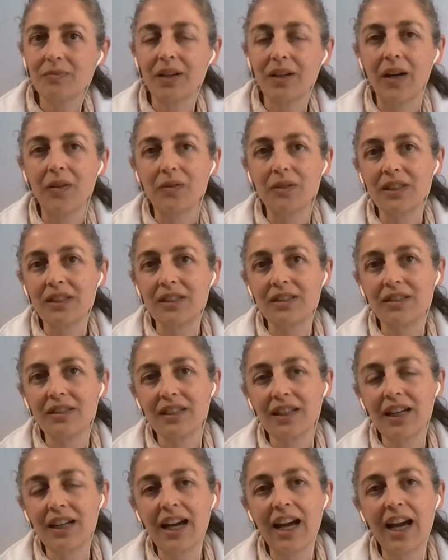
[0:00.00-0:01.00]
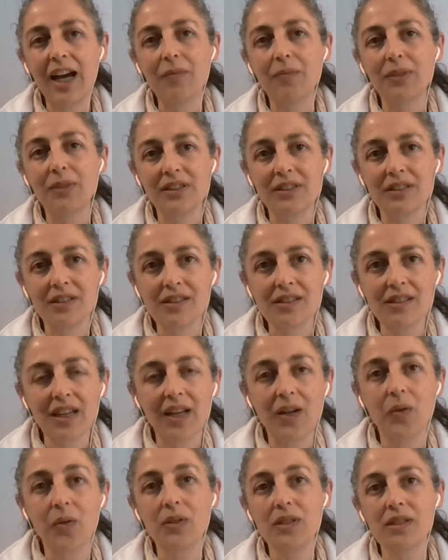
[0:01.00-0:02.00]
power, happiness,
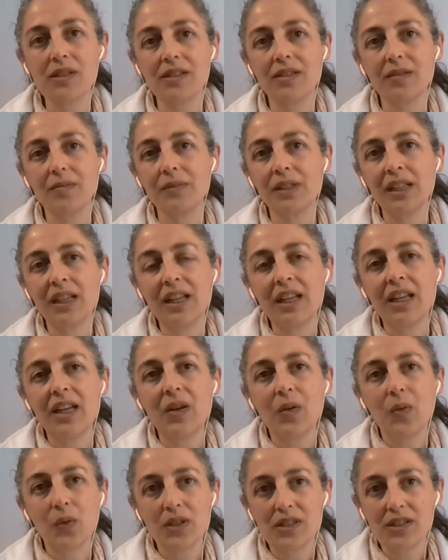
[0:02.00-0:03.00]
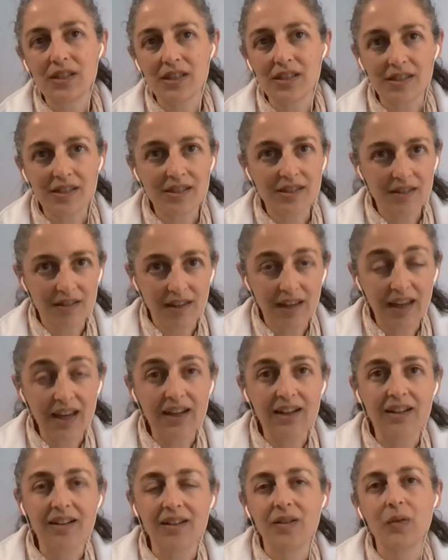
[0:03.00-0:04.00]
and wisdom, which is
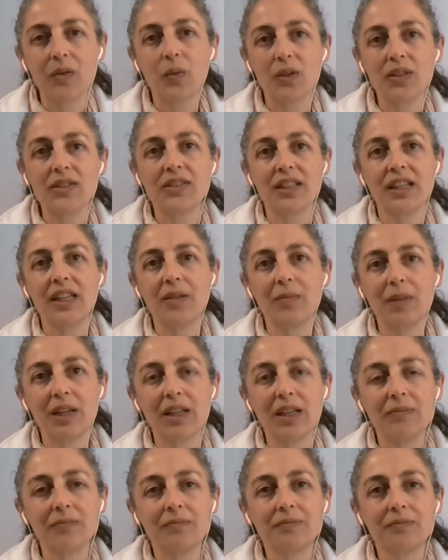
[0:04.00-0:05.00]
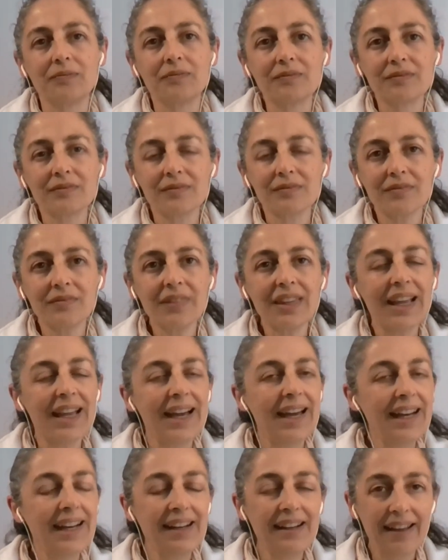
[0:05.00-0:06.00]
there within me.
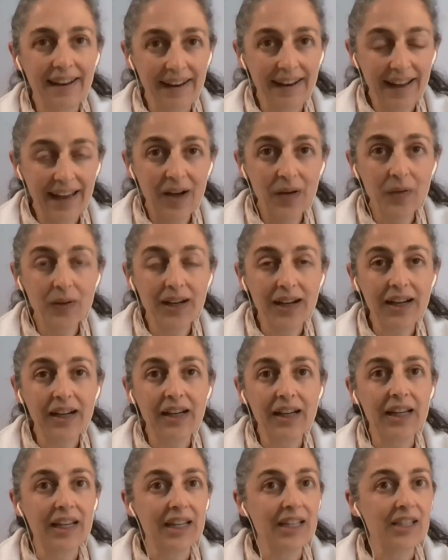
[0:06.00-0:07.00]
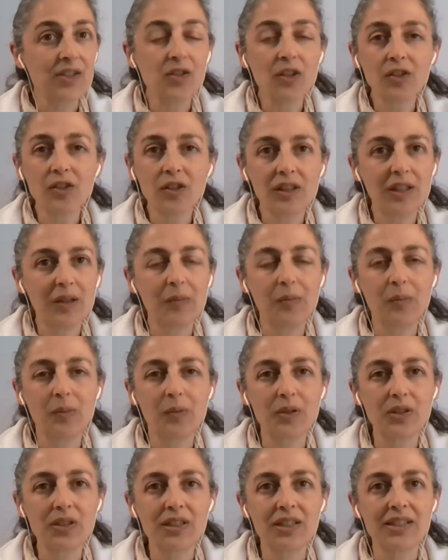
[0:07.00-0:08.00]
And now it's not only
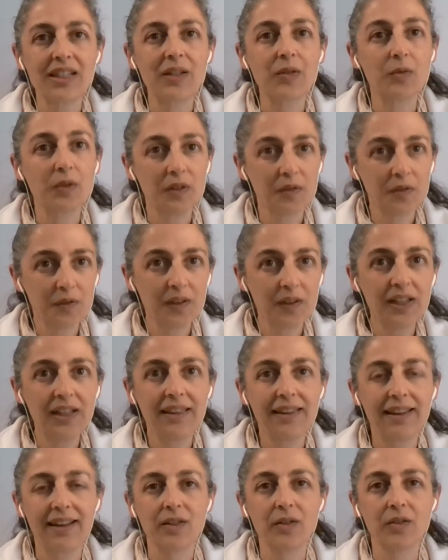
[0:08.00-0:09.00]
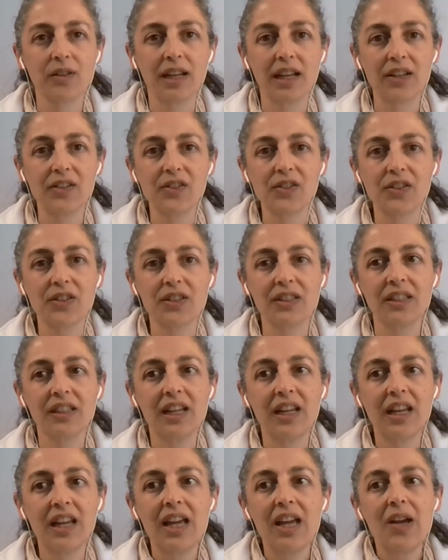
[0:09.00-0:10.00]
important that we feel that connection,
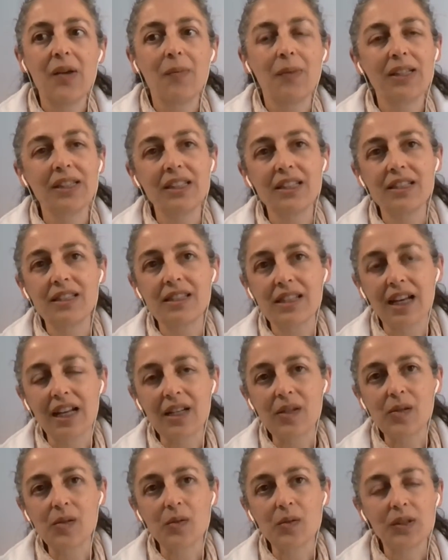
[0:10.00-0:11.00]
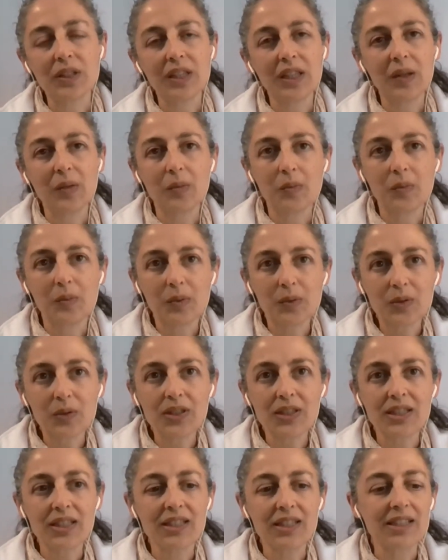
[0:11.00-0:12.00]
but it's also
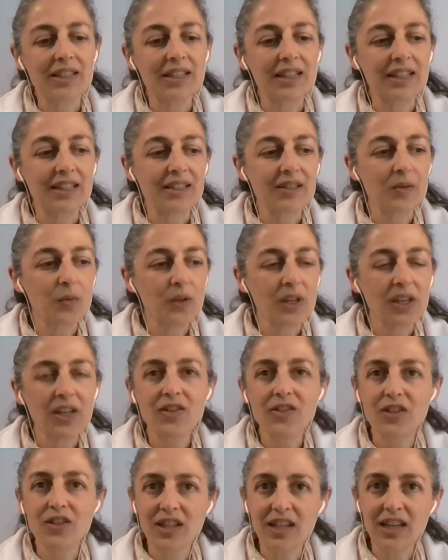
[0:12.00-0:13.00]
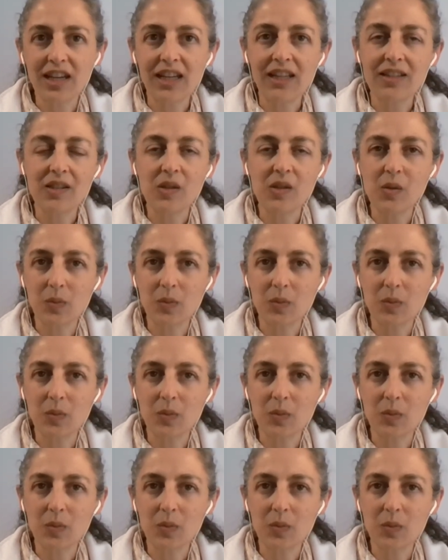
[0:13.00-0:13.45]
important that we create